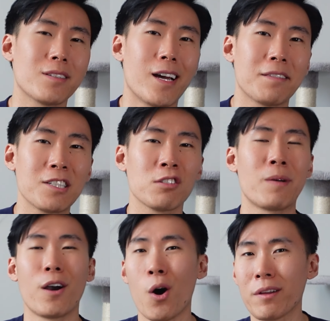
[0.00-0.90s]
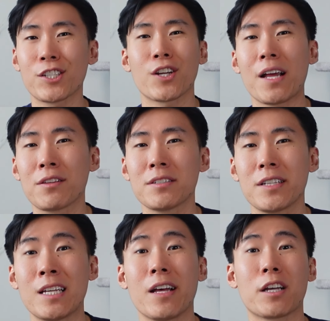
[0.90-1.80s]
that this was my only shot to
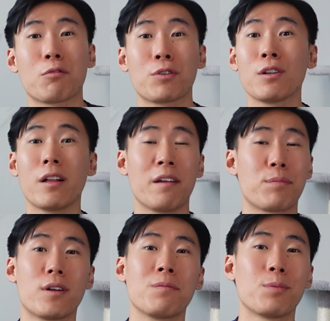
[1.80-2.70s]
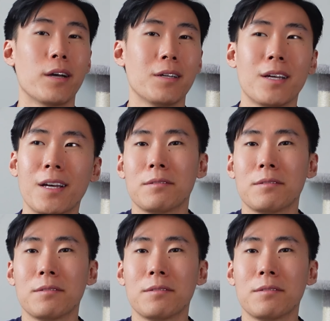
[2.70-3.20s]
see like a real life birth, but